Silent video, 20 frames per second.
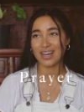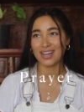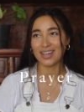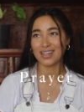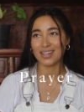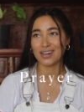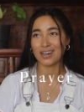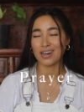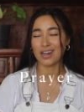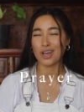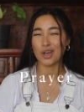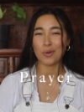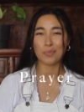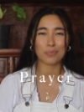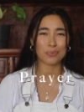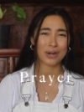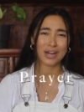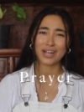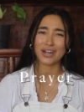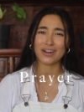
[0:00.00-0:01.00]
And I
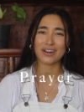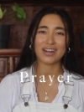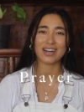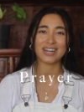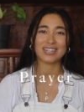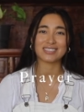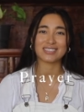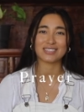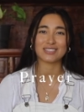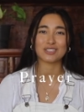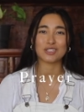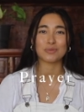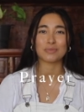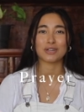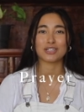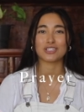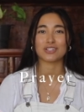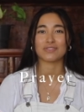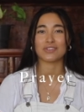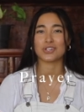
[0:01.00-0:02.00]
hope prayer isn't too
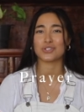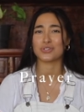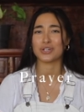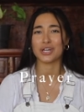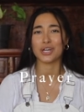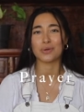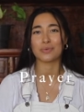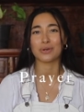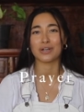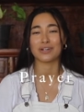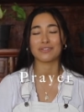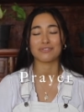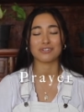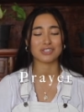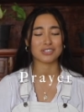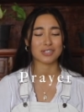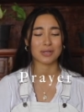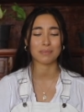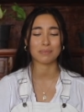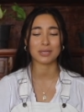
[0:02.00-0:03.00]
much of a trigger word
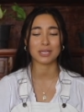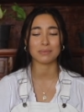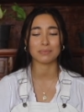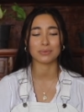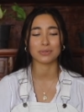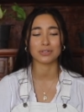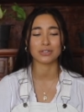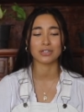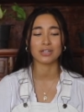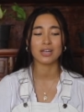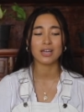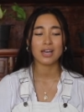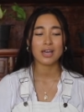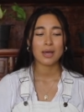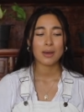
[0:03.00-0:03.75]
for some people,